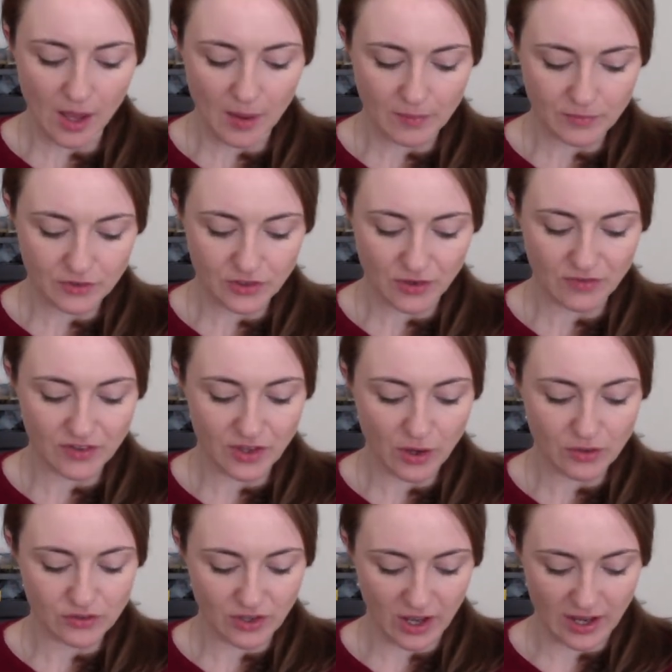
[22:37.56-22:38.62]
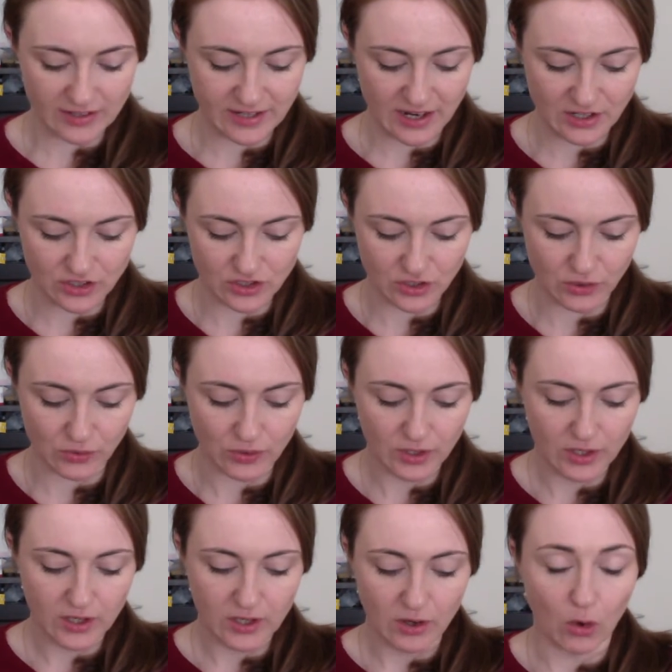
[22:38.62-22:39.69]
So for those I tend to,
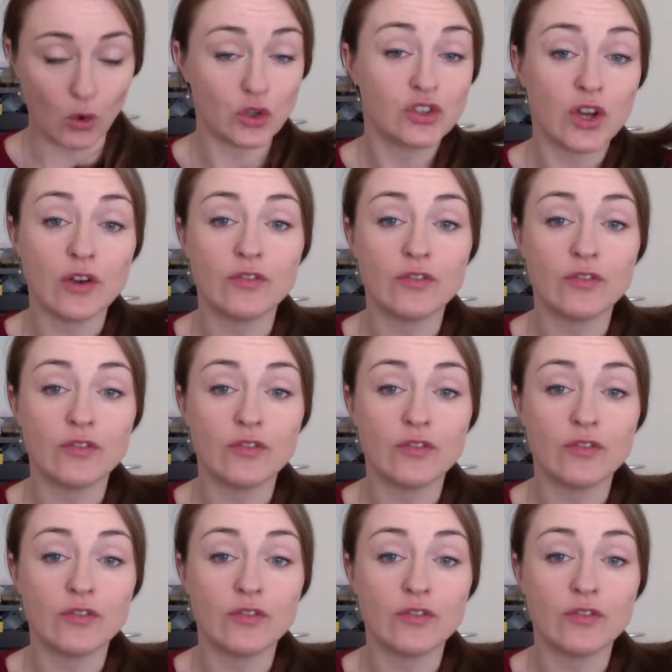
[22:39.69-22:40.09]
or so